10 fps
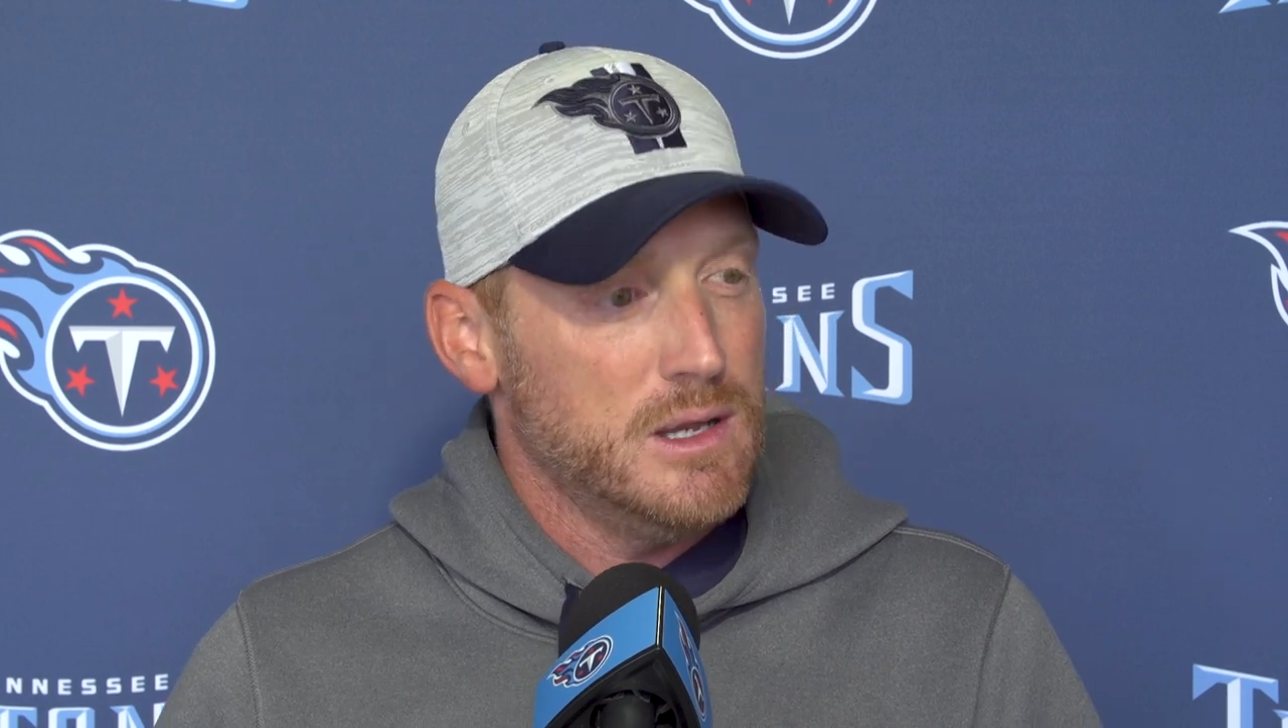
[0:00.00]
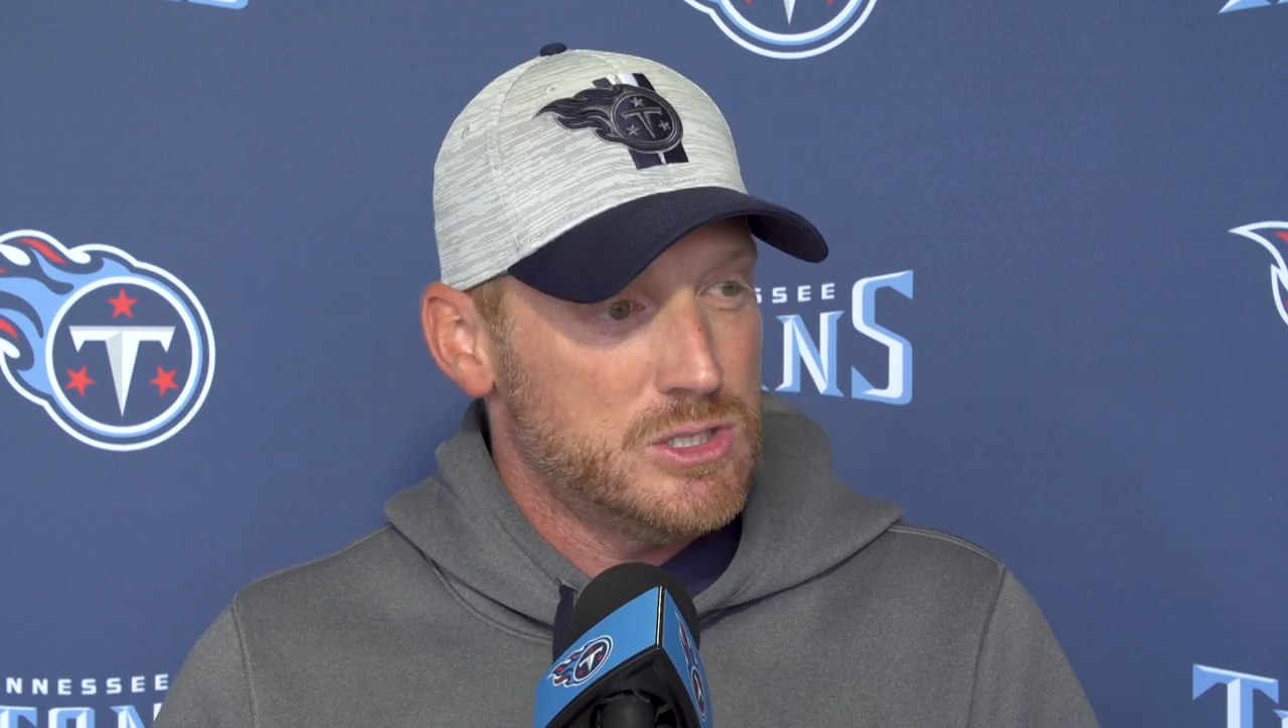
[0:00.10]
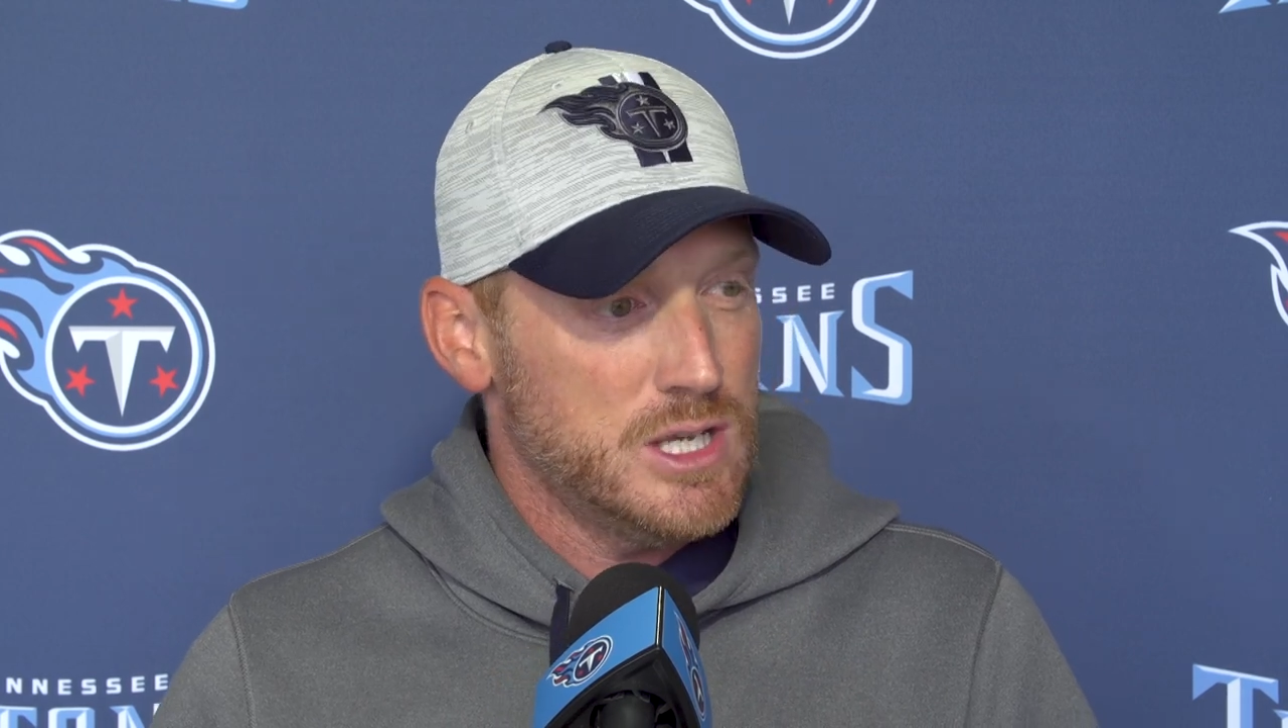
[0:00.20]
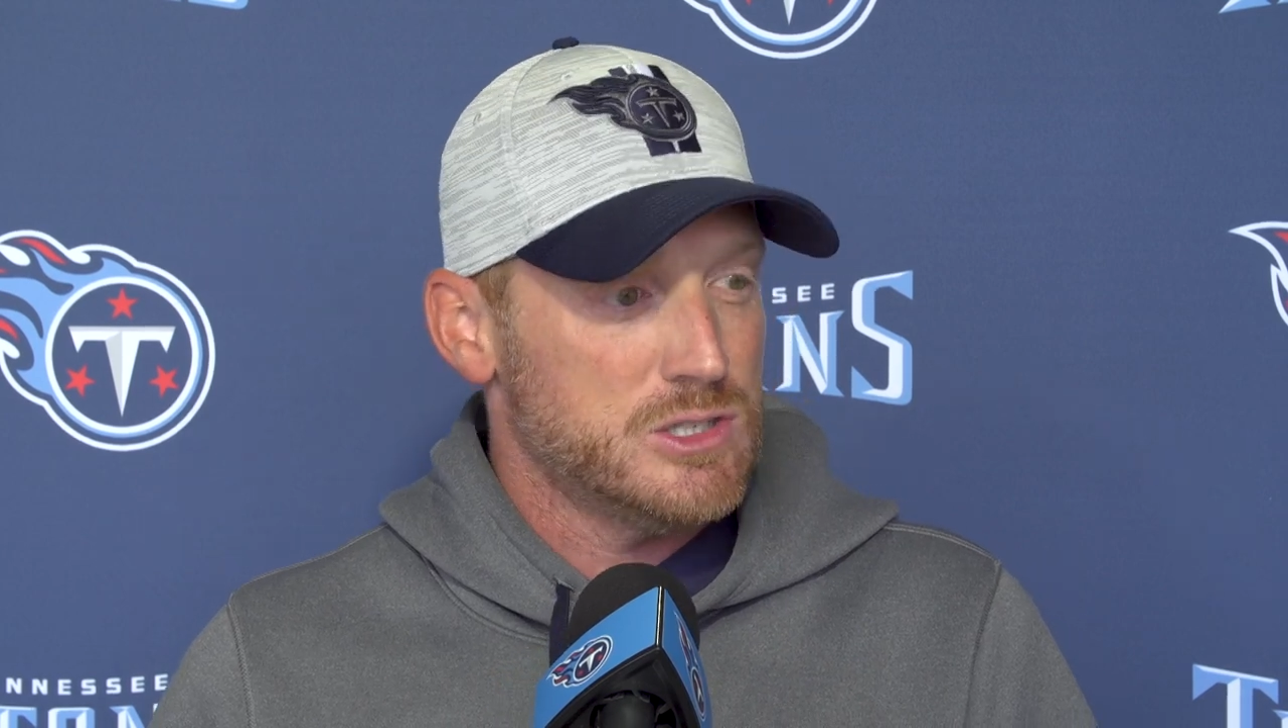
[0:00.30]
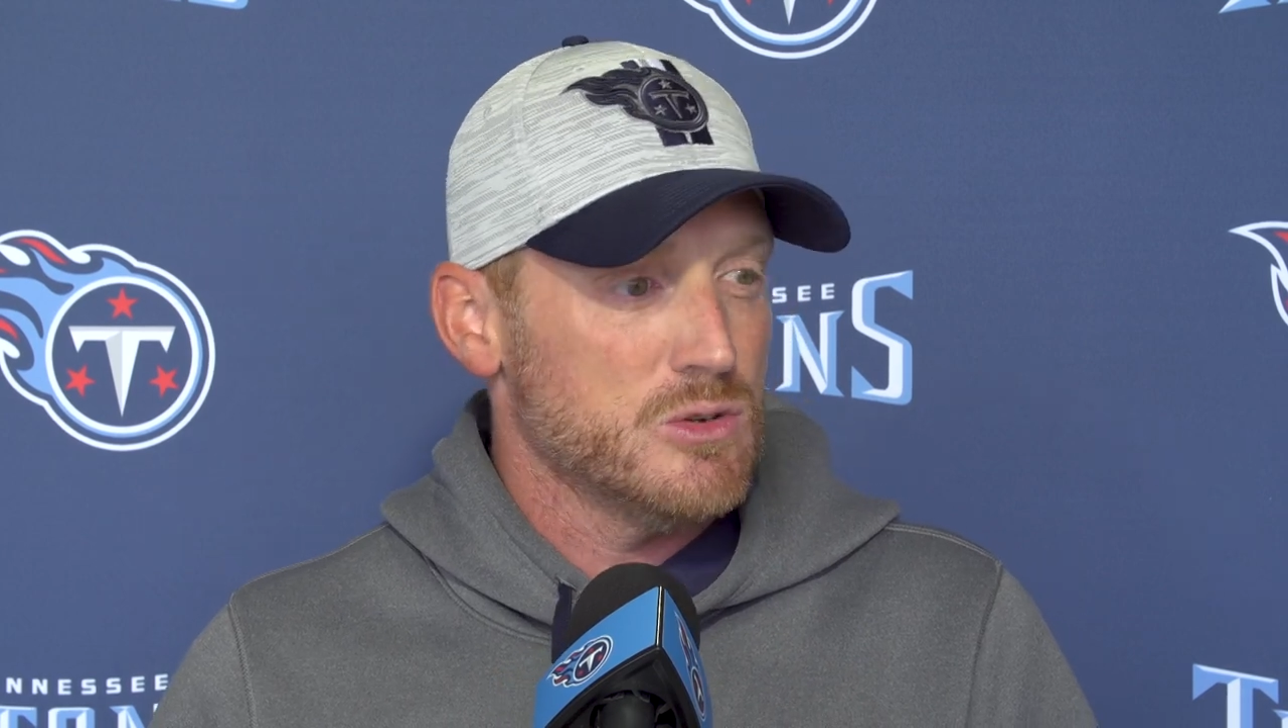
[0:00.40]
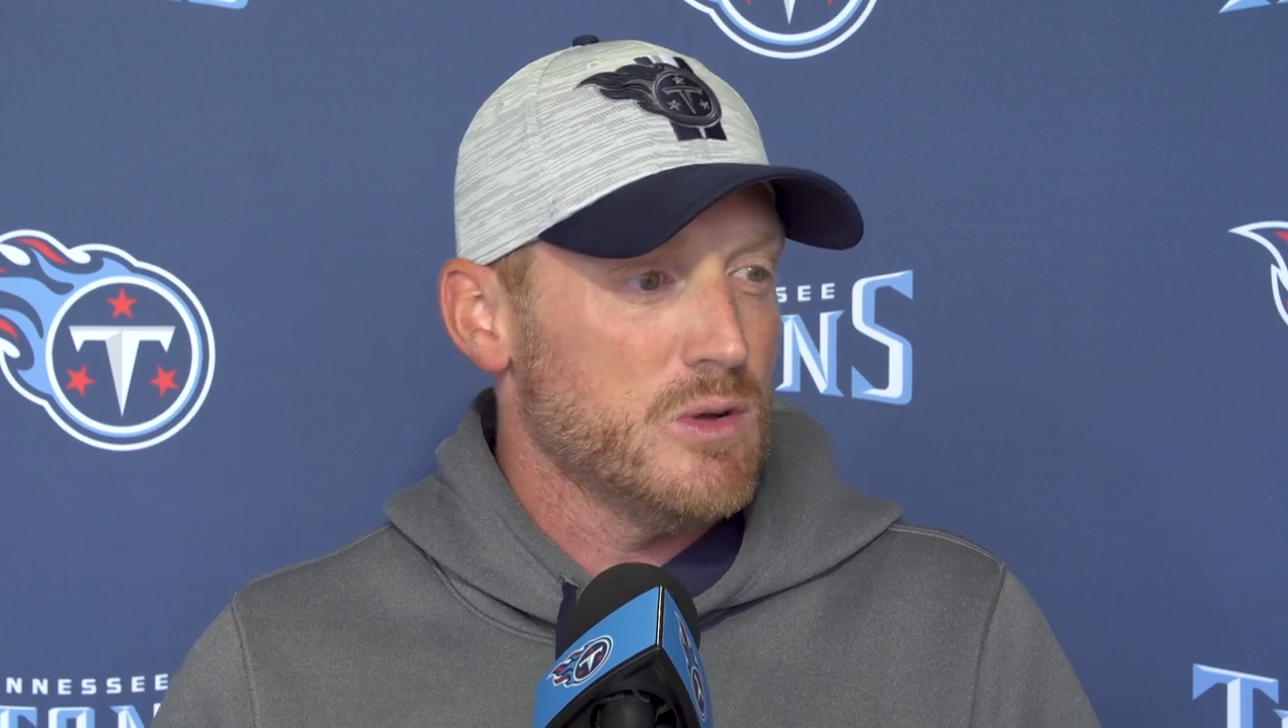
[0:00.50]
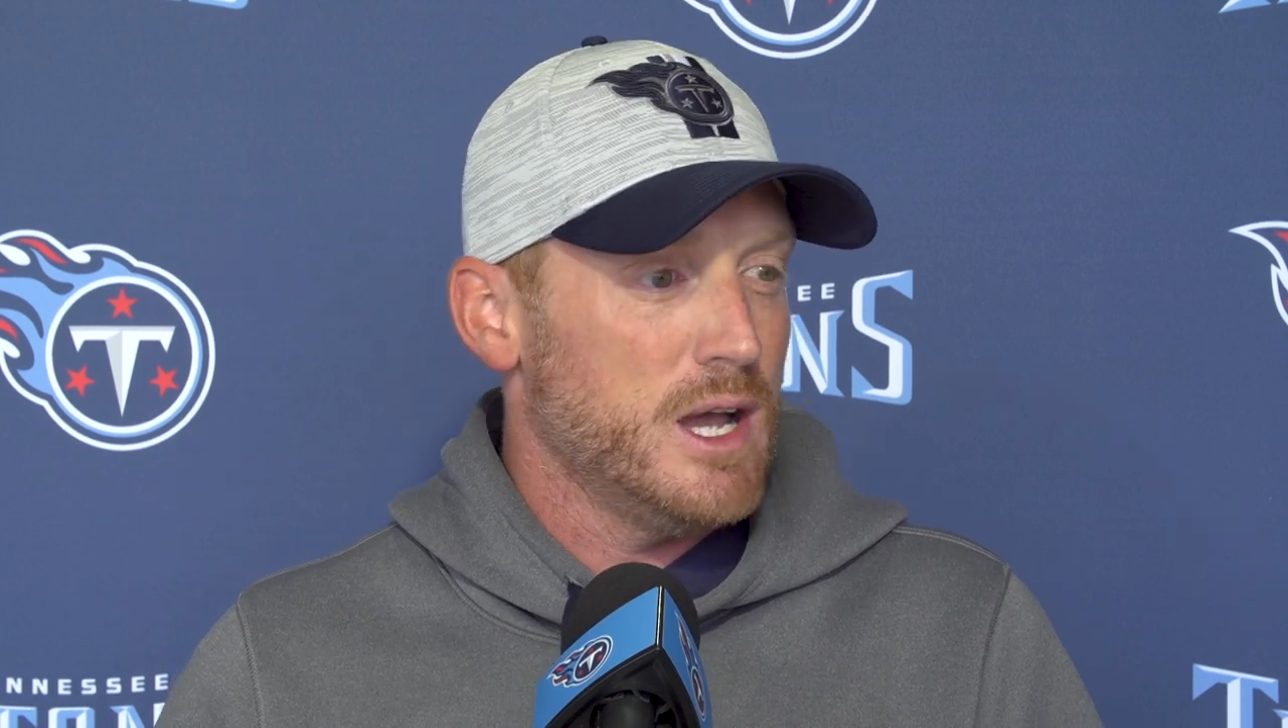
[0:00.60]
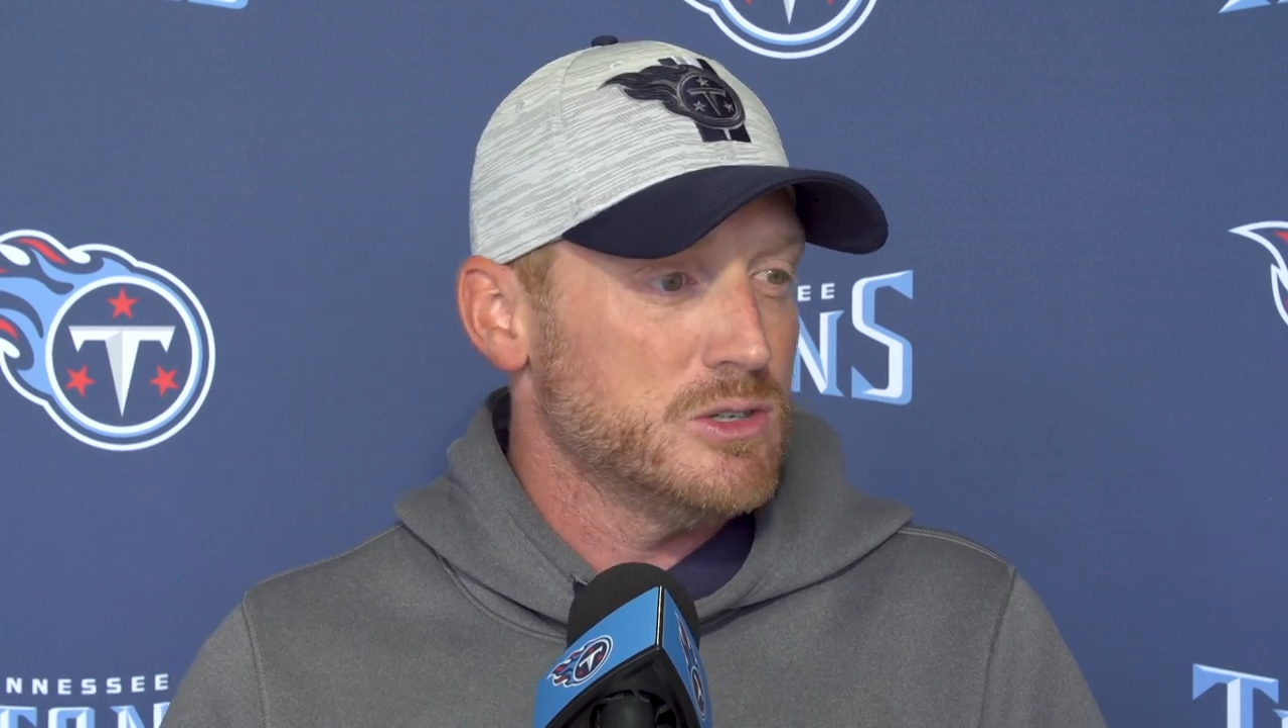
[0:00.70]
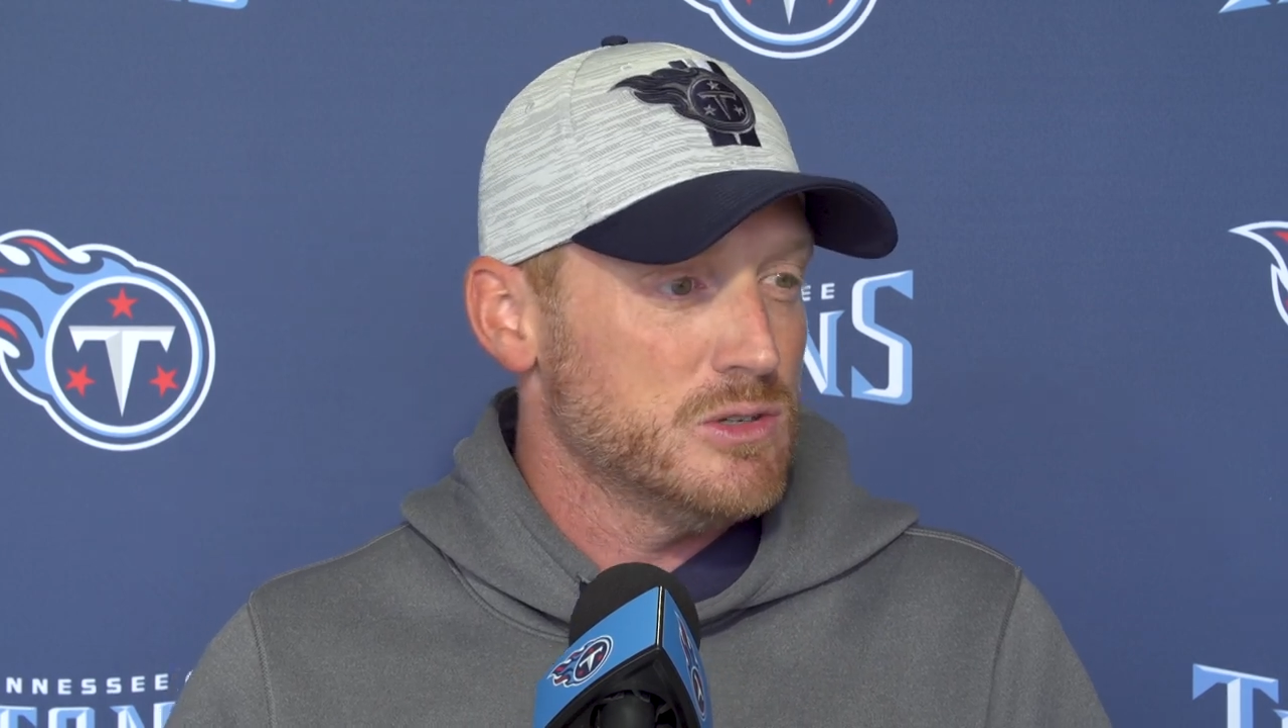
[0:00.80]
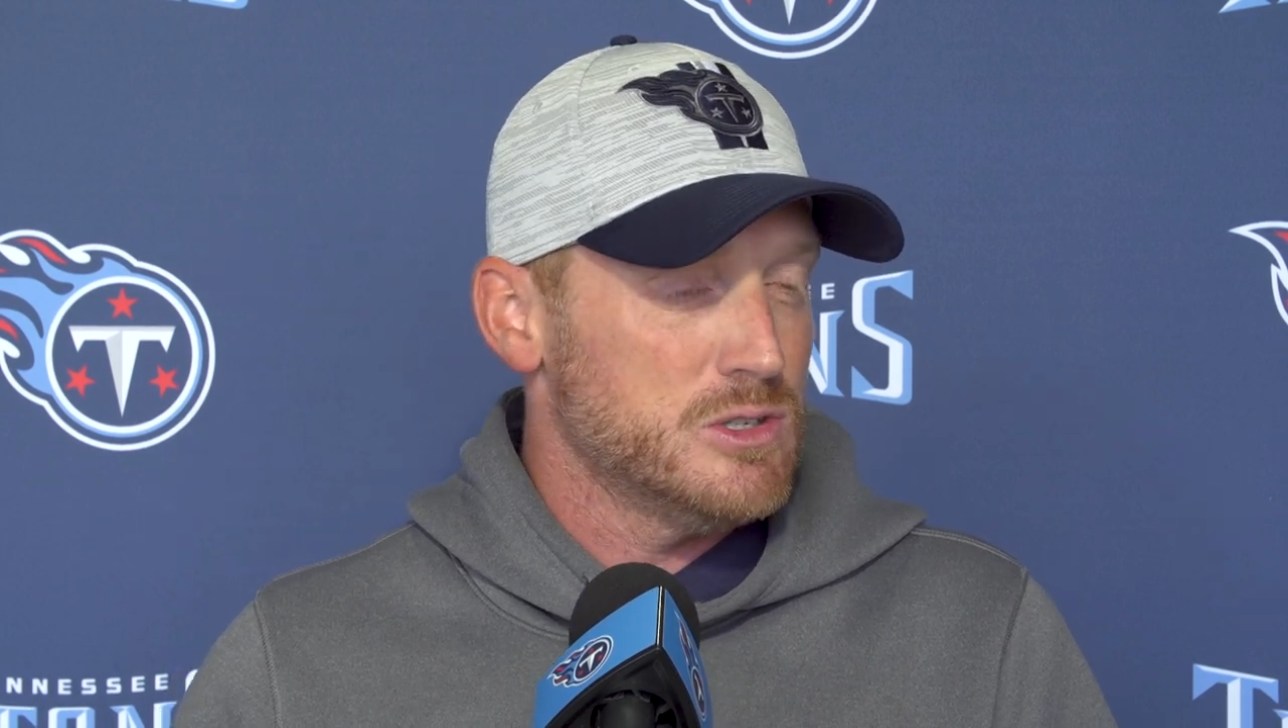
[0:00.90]
Chester
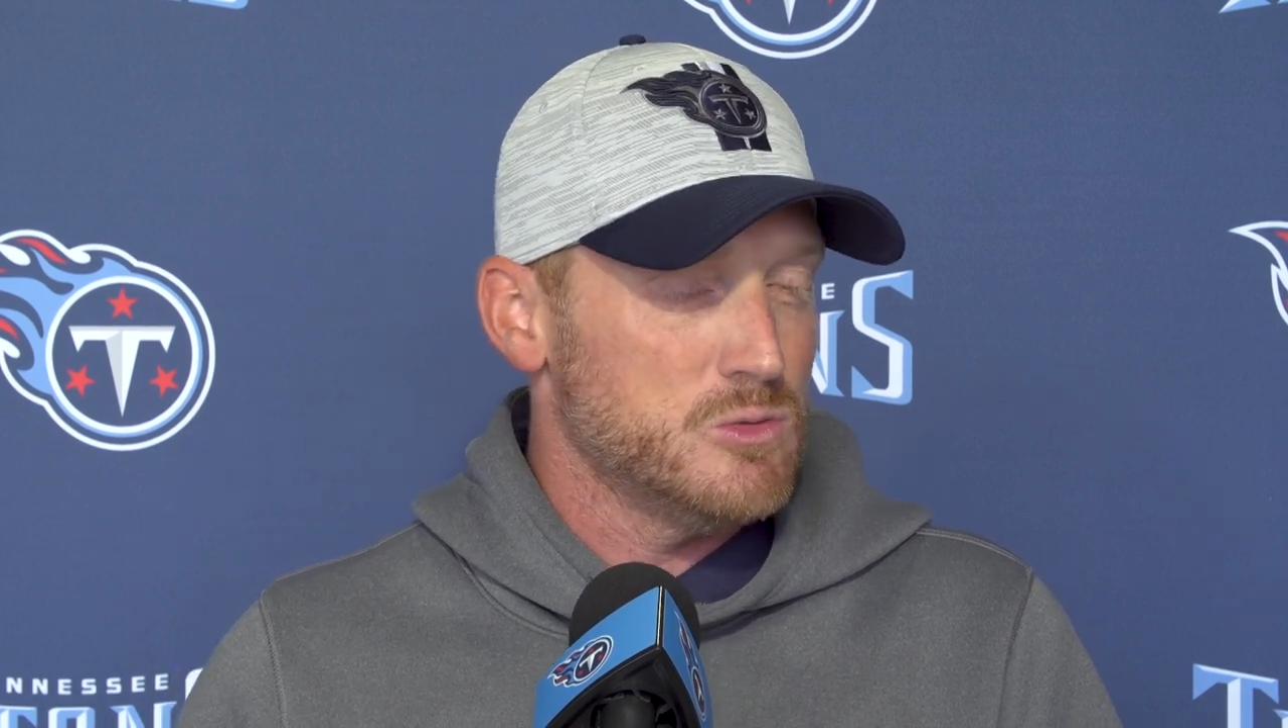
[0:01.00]
Rogers